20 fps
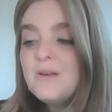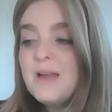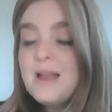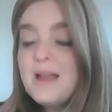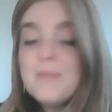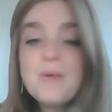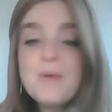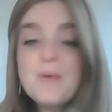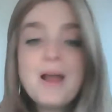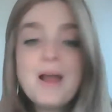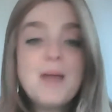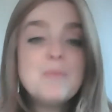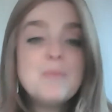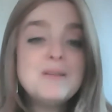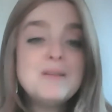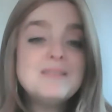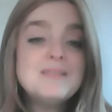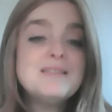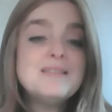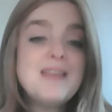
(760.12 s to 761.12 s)
Abraham
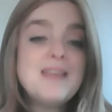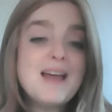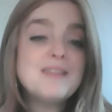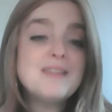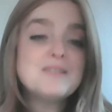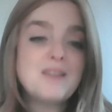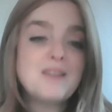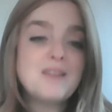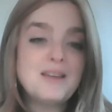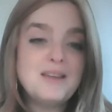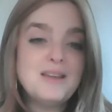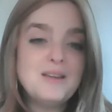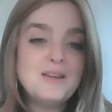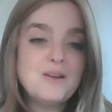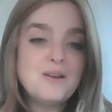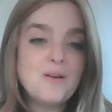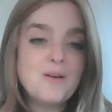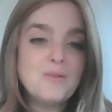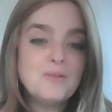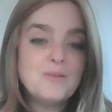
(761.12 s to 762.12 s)
is the anti
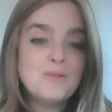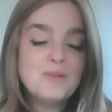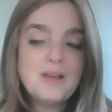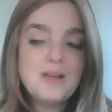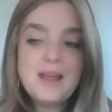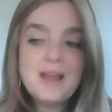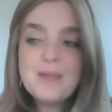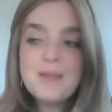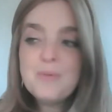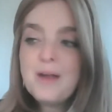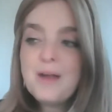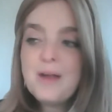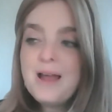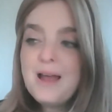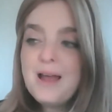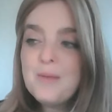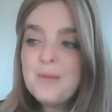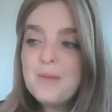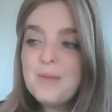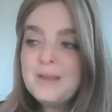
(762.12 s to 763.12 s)
ego.
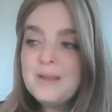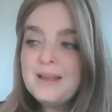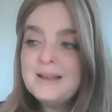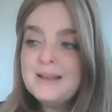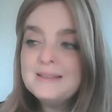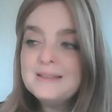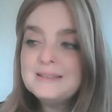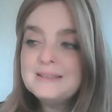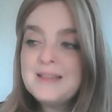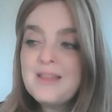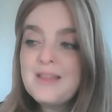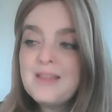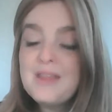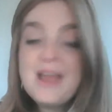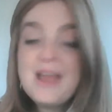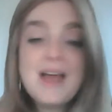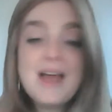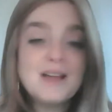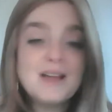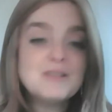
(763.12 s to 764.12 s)
Abraham is
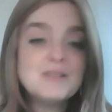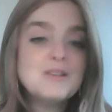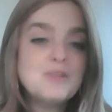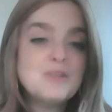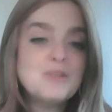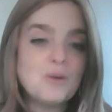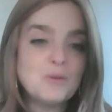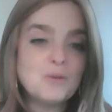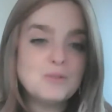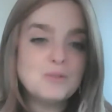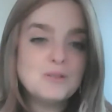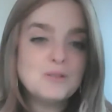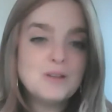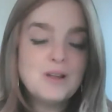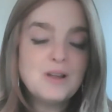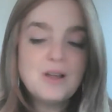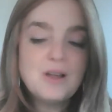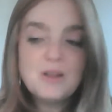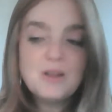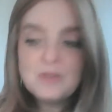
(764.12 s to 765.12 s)
the antidote
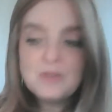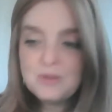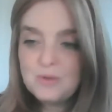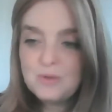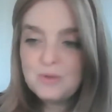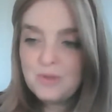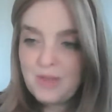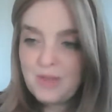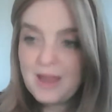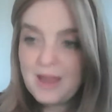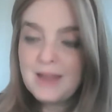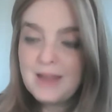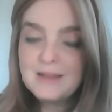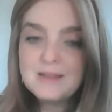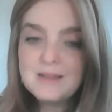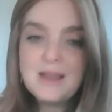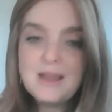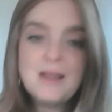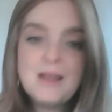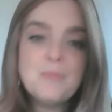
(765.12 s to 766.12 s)
to the
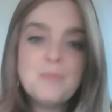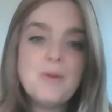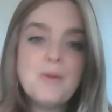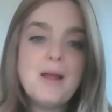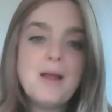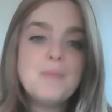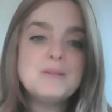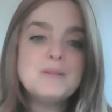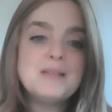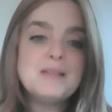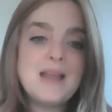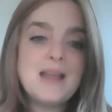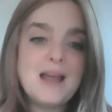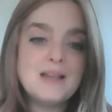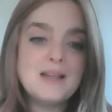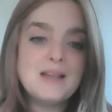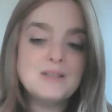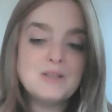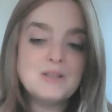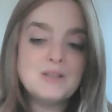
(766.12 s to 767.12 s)
hate. Abraham is the
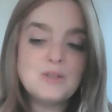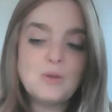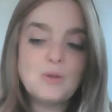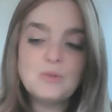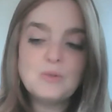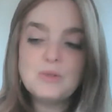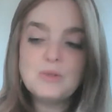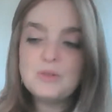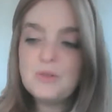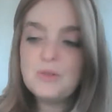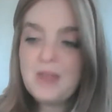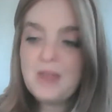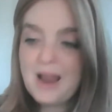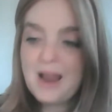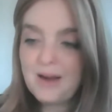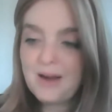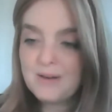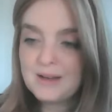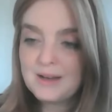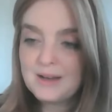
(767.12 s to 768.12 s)
antidote to the
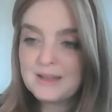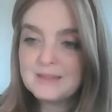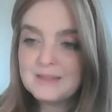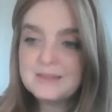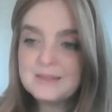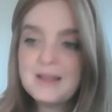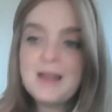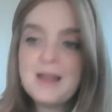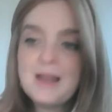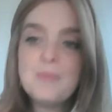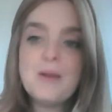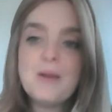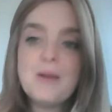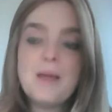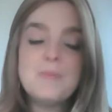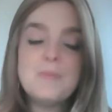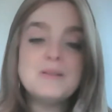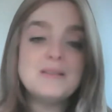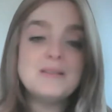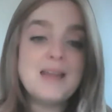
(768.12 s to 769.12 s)
arrogance.
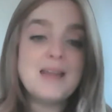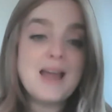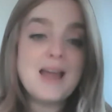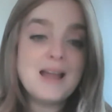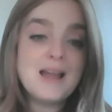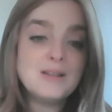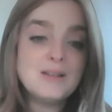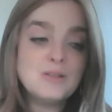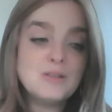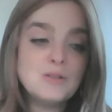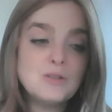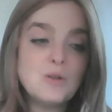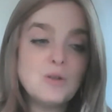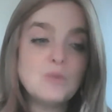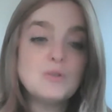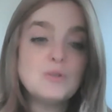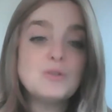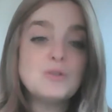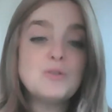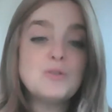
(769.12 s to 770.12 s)
Abraham is the
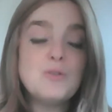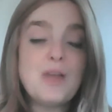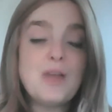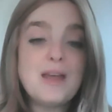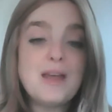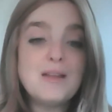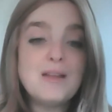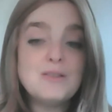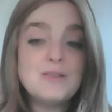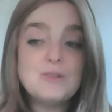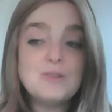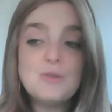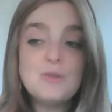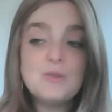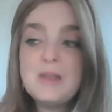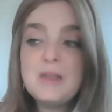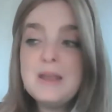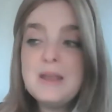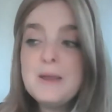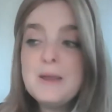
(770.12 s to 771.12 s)
antidote to the to
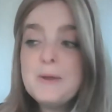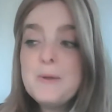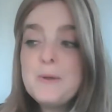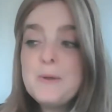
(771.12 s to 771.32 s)
the